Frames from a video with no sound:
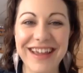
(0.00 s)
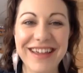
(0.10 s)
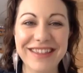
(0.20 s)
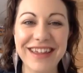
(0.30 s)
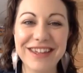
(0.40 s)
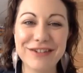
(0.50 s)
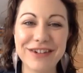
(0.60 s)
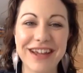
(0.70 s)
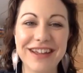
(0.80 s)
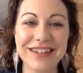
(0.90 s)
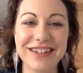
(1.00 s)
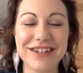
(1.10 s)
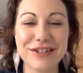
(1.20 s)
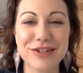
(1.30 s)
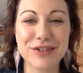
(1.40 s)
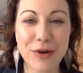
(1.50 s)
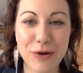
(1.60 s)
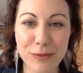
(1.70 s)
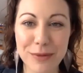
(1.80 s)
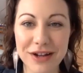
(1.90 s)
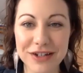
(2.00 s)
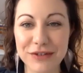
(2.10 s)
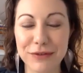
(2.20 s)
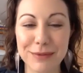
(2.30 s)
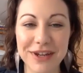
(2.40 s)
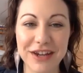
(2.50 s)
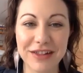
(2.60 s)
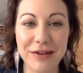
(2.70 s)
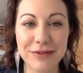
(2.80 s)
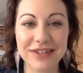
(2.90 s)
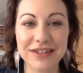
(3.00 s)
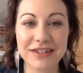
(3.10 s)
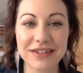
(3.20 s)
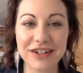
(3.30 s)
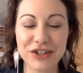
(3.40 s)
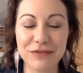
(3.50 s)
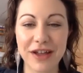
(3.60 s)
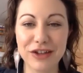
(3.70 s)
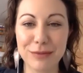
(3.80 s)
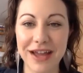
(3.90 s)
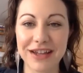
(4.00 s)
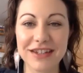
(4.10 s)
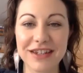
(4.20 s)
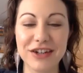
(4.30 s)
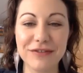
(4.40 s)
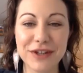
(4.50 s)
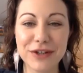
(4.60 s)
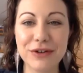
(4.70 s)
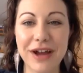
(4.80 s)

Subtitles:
Yeah. Thank you again, Lynya, so much for being here. That was such a value-packed interview.